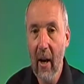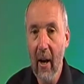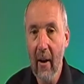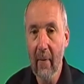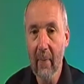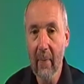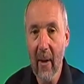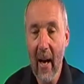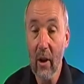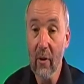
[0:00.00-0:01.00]
And
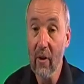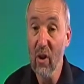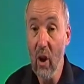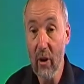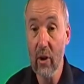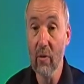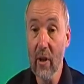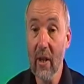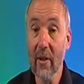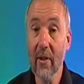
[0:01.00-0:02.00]
there are lots of
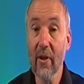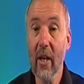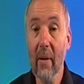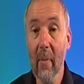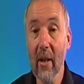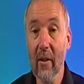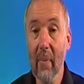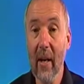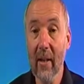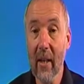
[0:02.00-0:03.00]
reasons that he might have
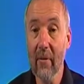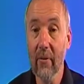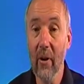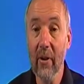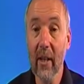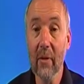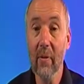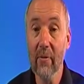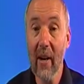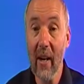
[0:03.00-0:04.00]
made an ephod, and to
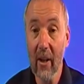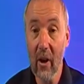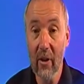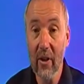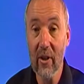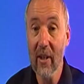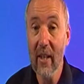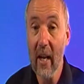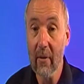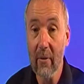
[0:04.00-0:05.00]
be frankly honest,
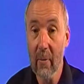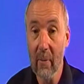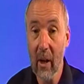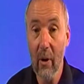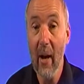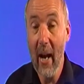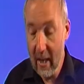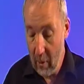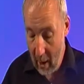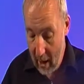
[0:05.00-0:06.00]
none of them go
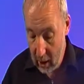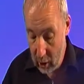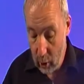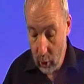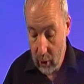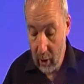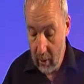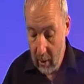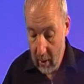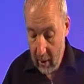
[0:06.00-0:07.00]
anywhere good.
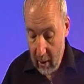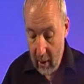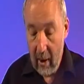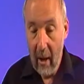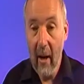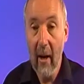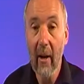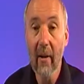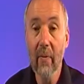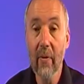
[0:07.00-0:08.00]

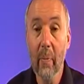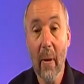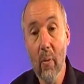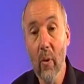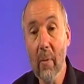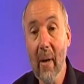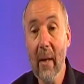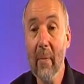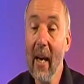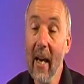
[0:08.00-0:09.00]
The people want to make
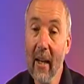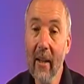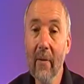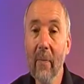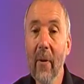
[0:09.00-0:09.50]
him king,